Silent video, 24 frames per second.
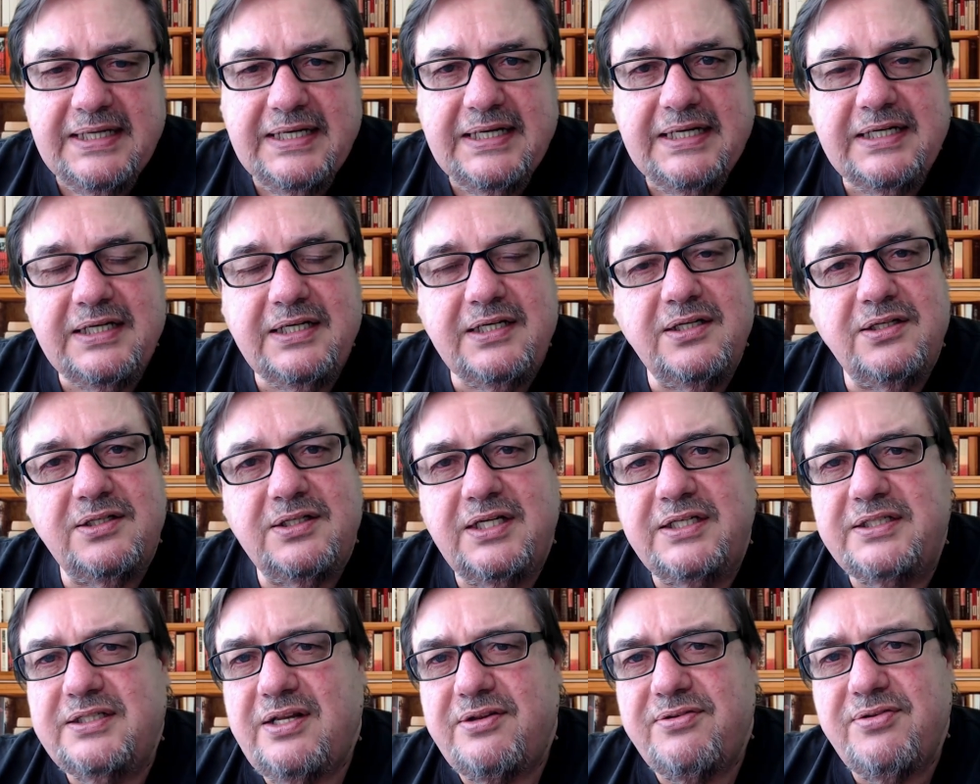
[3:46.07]
You know,
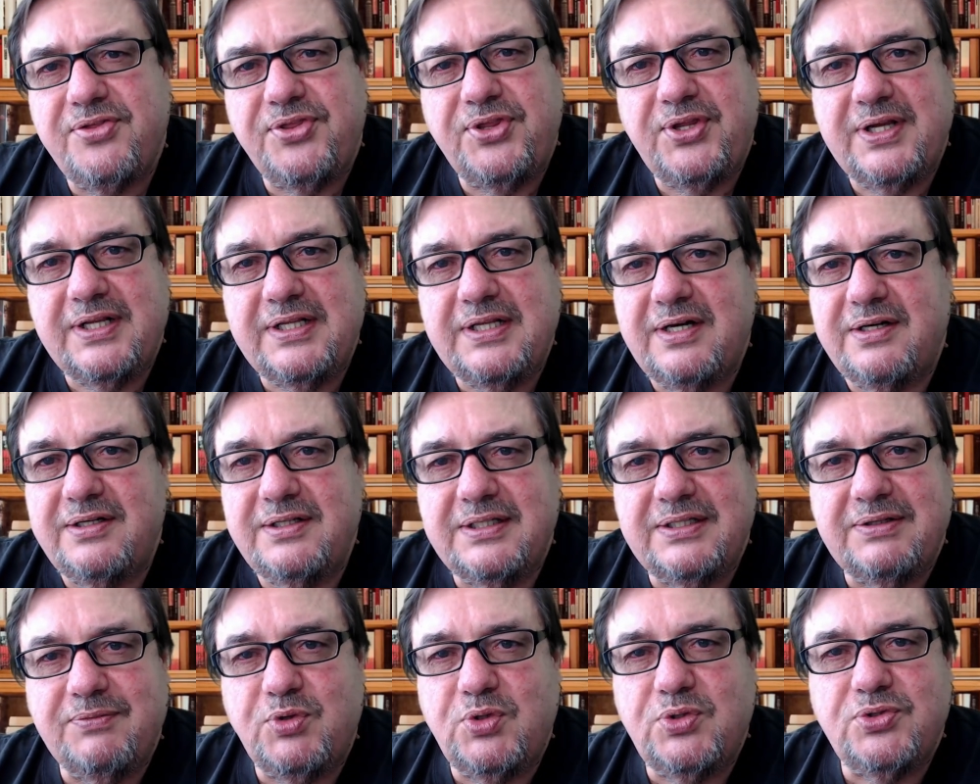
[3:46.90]
another thing that
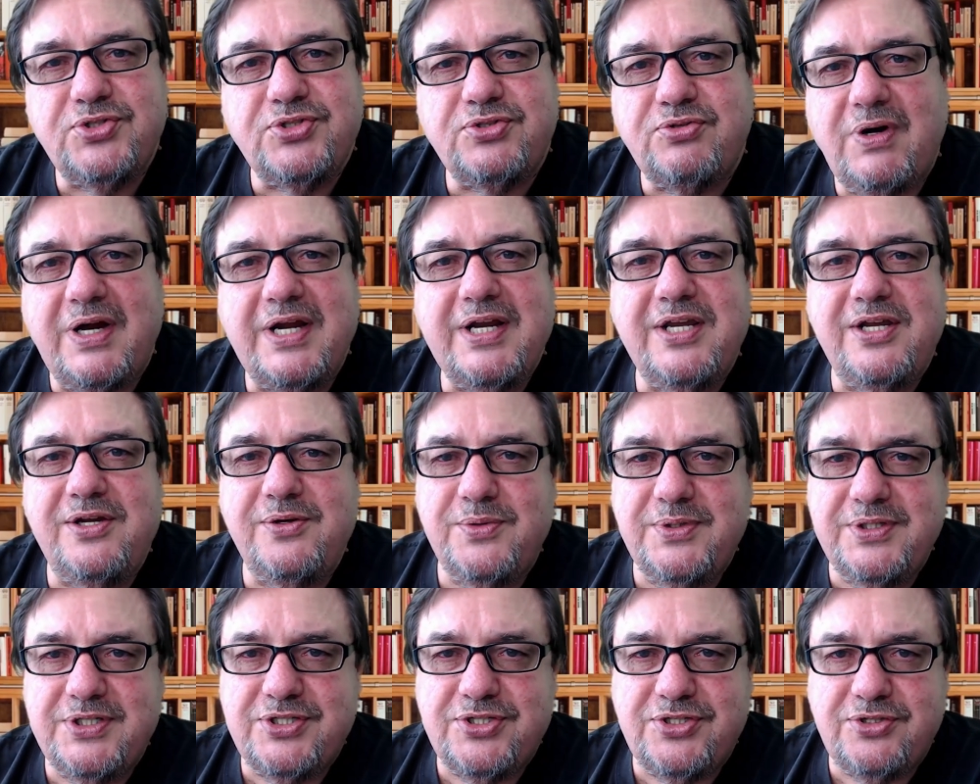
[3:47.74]
will strike you
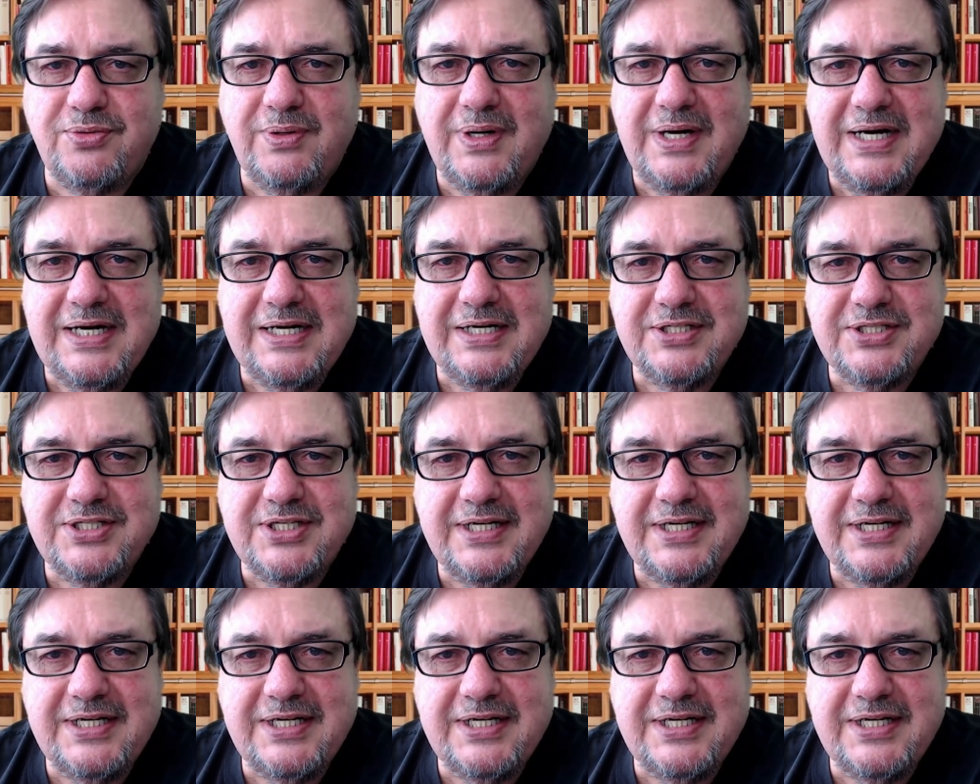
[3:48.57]
as strange,